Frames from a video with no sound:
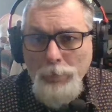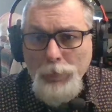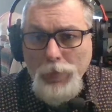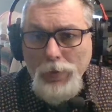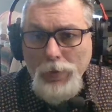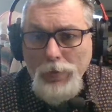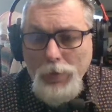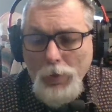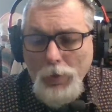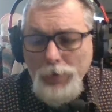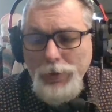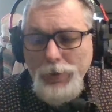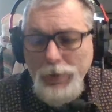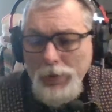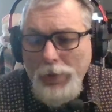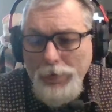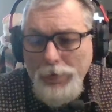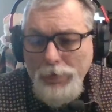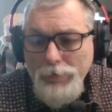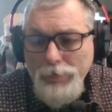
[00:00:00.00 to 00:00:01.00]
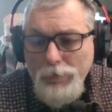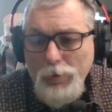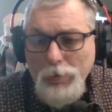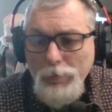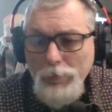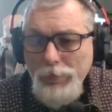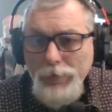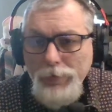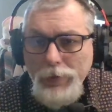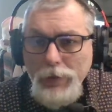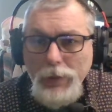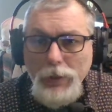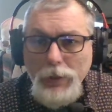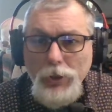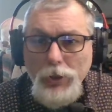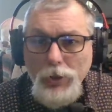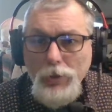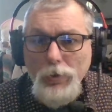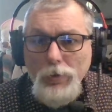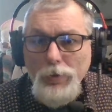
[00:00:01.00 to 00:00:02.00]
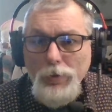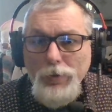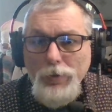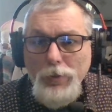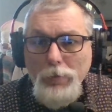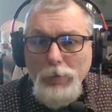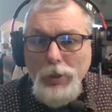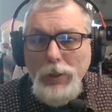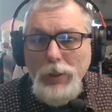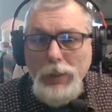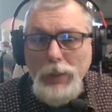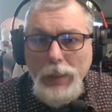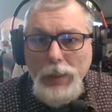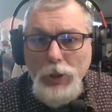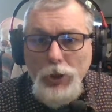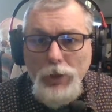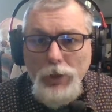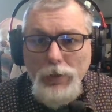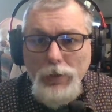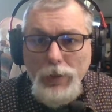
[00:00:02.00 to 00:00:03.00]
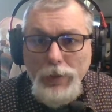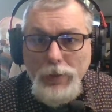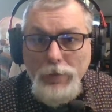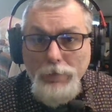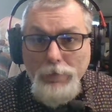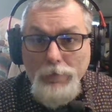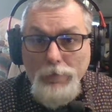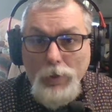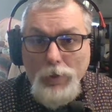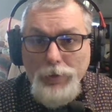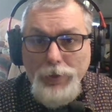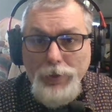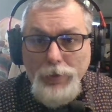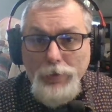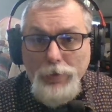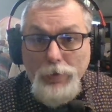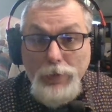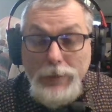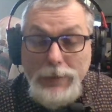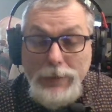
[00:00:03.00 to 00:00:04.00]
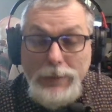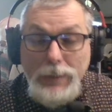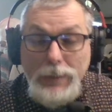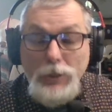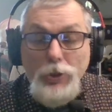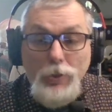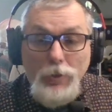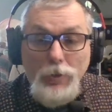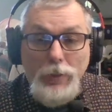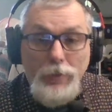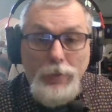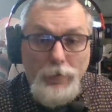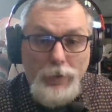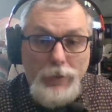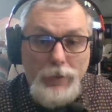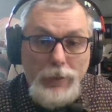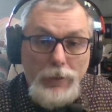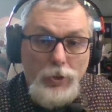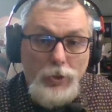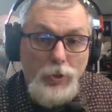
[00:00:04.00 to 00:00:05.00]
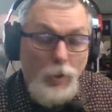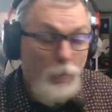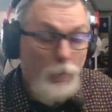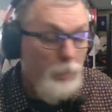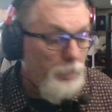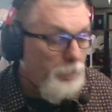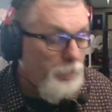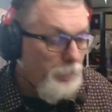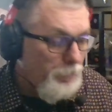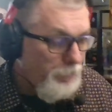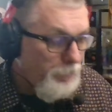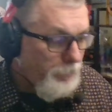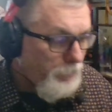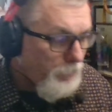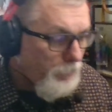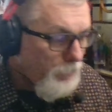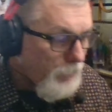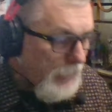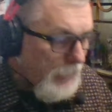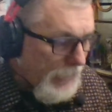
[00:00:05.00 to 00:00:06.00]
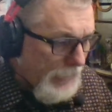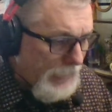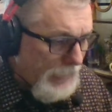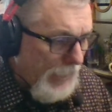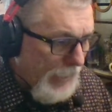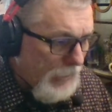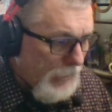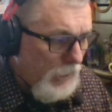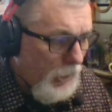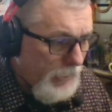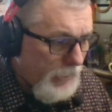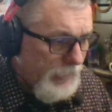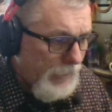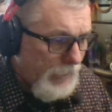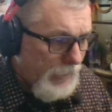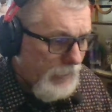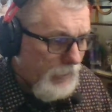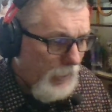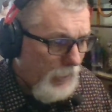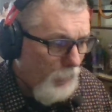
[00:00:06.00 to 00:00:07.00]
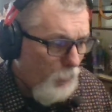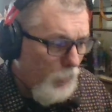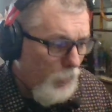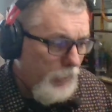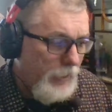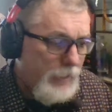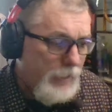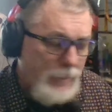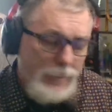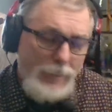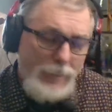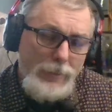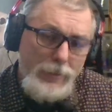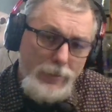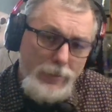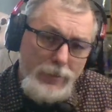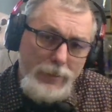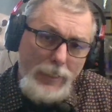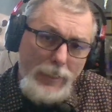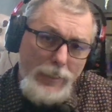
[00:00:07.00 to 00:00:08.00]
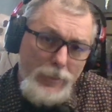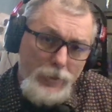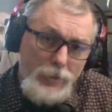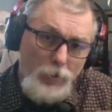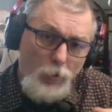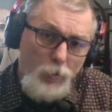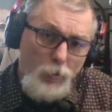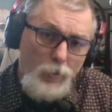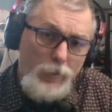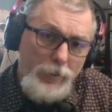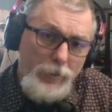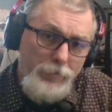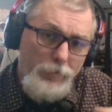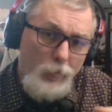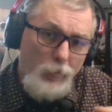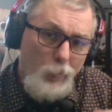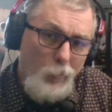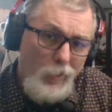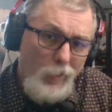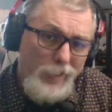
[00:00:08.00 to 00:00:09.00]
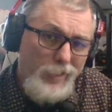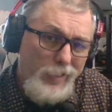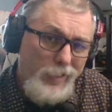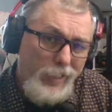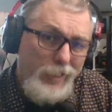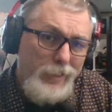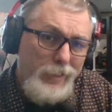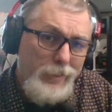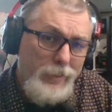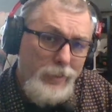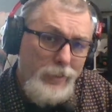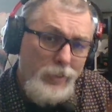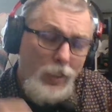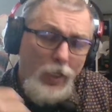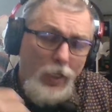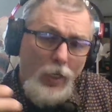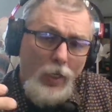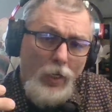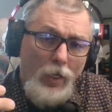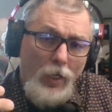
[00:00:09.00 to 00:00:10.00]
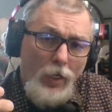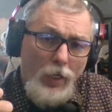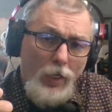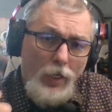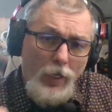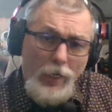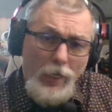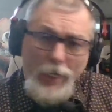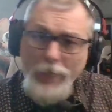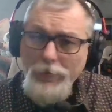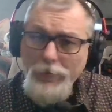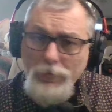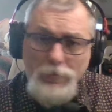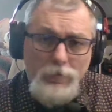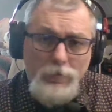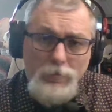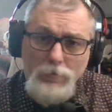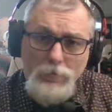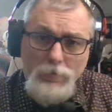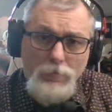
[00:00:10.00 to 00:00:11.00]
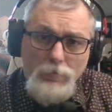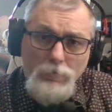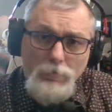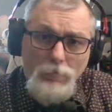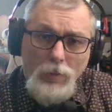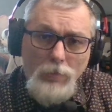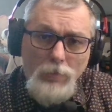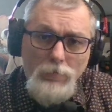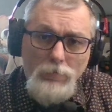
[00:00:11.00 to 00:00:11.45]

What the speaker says: Though it's another form of digital communication that it falls under a digital literacy. So in that context, I want to set the stakes early for what that is. And, well,